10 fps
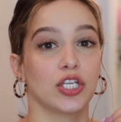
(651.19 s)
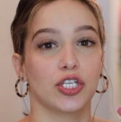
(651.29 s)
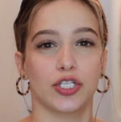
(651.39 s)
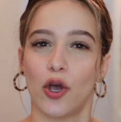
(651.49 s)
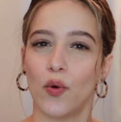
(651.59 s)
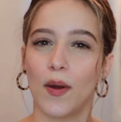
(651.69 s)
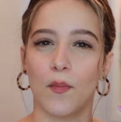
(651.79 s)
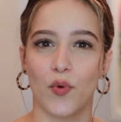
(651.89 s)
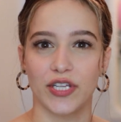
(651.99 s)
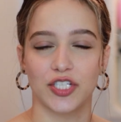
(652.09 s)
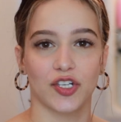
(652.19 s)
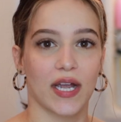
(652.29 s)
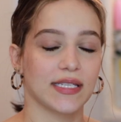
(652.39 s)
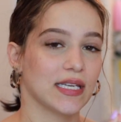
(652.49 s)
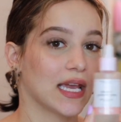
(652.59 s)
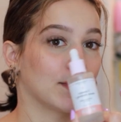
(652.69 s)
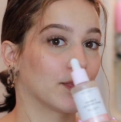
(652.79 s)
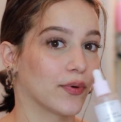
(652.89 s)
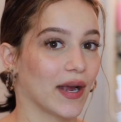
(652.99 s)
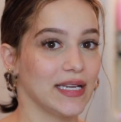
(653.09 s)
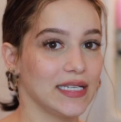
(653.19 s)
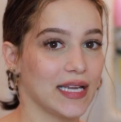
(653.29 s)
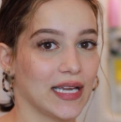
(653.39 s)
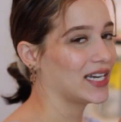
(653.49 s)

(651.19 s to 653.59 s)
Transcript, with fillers: so moisturizing and brightening